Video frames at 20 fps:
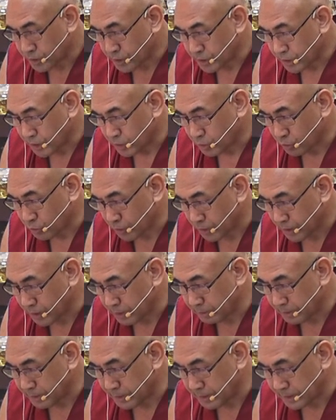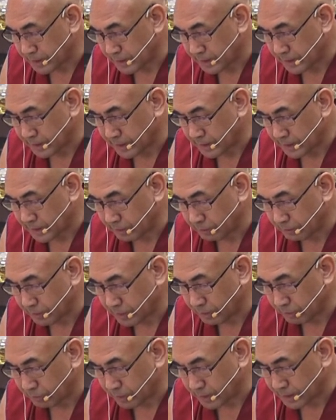try to eliminate them
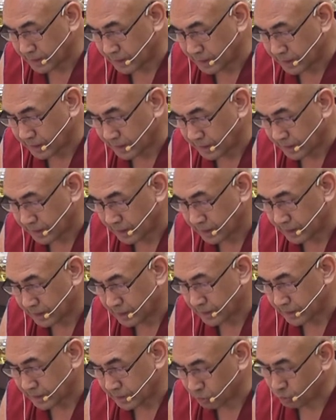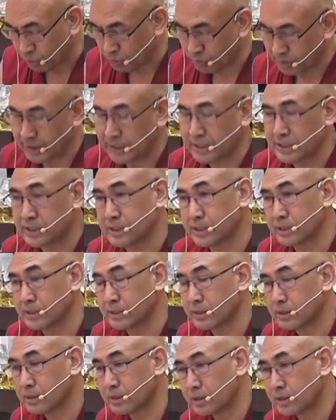even when they are recognized.